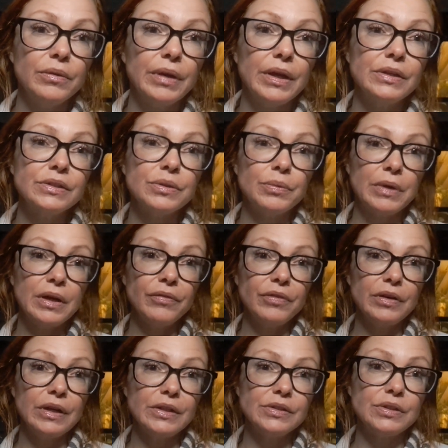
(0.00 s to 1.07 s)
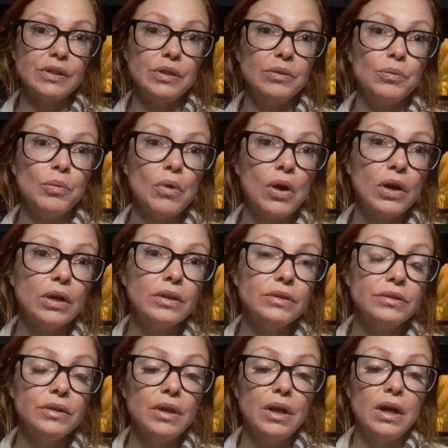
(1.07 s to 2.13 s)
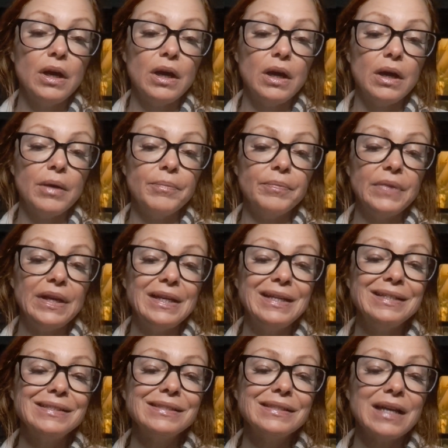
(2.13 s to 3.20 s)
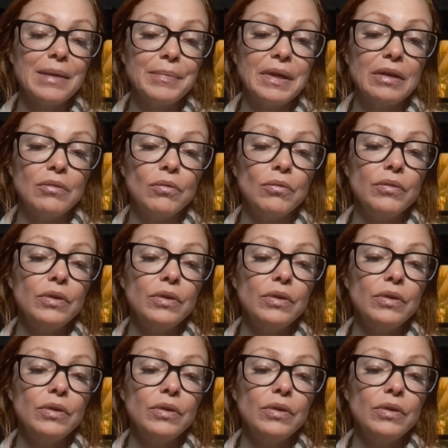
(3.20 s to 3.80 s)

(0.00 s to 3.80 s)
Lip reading: Okay. So whatever it is that you want, it is coming.